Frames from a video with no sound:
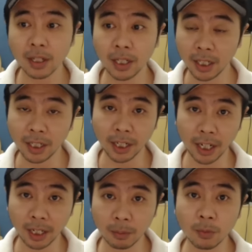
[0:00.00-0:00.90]
he
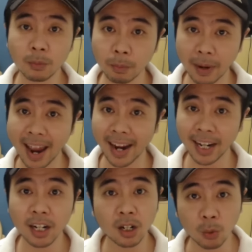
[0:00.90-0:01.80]
came
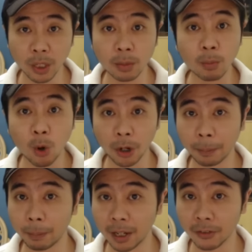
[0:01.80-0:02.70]
back with more
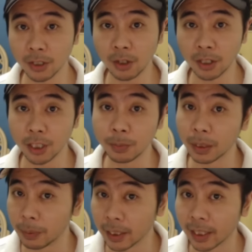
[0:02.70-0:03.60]
buffs on his
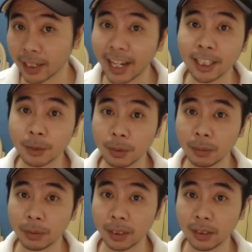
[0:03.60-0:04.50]
BB and
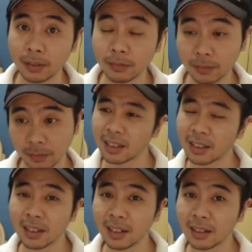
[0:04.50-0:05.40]
SBB.
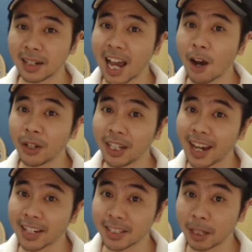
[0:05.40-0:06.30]
Now he
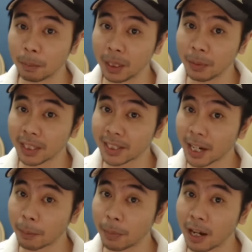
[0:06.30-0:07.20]
has that BB
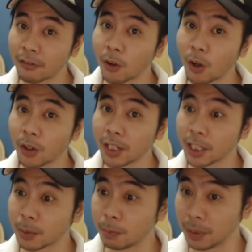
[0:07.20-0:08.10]
attack buff on
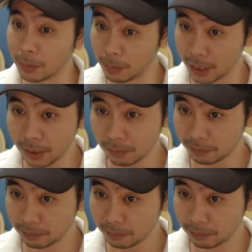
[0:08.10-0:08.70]
his BB